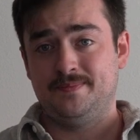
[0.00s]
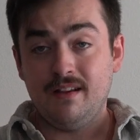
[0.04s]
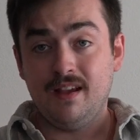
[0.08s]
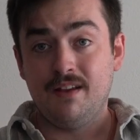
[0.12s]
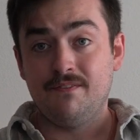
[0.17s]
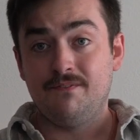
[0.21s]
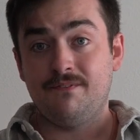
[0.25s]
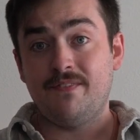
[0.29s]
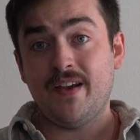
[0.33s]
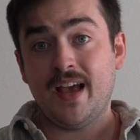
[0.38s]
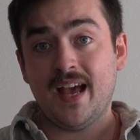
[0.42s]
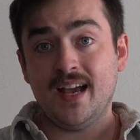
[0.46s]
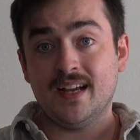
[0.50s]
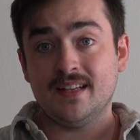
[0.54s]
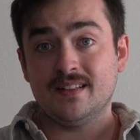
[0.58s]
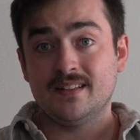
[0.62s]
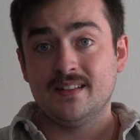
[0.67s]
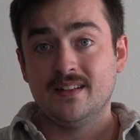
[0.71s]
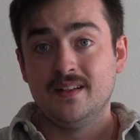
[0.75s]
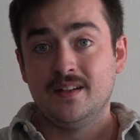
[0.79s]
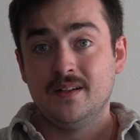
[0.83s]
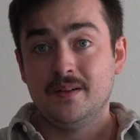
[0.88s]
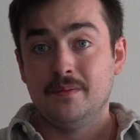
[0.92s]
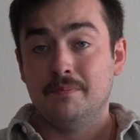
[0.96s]
In fact,
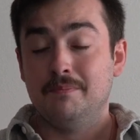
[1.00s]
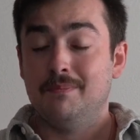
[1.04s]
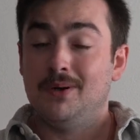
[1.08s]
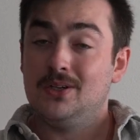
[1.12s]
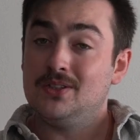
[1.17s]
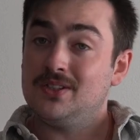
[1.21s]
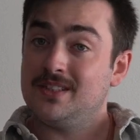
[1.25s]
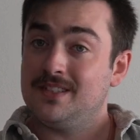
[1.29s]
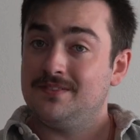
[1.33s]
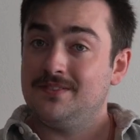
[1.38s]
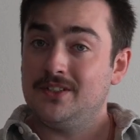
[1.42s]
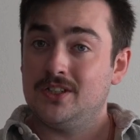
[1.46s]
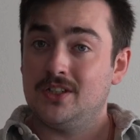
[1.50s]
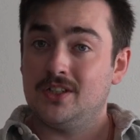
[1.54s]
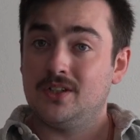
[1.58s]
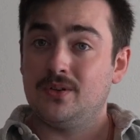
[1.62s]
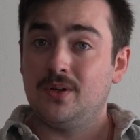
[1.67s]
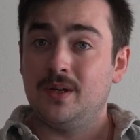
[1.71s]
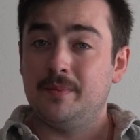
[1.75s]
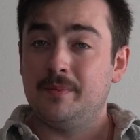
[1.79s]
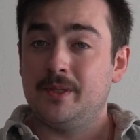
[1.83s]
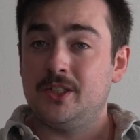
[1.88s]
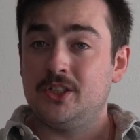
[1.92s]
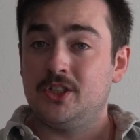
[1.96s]
most of your
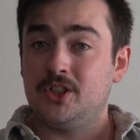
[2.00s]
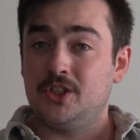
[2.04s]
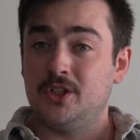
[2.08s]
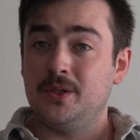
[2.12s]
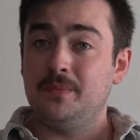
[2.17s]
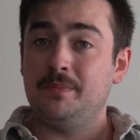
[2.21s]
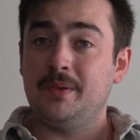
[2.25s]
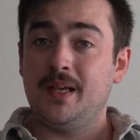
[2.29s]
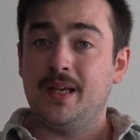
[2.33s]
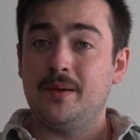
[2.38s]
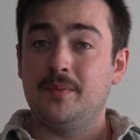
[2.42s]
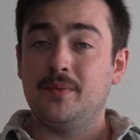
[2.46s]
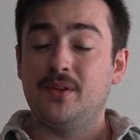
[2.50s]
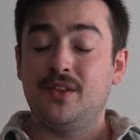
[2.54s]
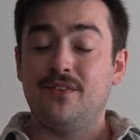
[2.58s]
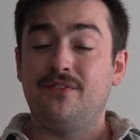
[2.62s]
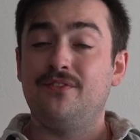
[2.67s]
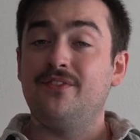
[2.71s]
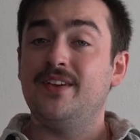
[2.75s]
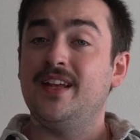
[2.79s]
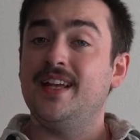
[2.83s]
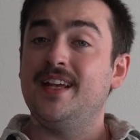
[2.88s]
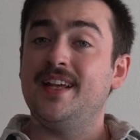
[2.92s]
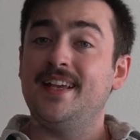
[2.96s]
equipment should be able to
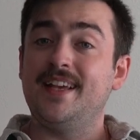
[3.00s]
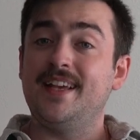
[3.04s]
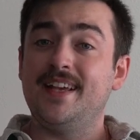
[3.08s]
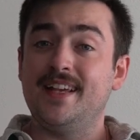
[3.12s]
fit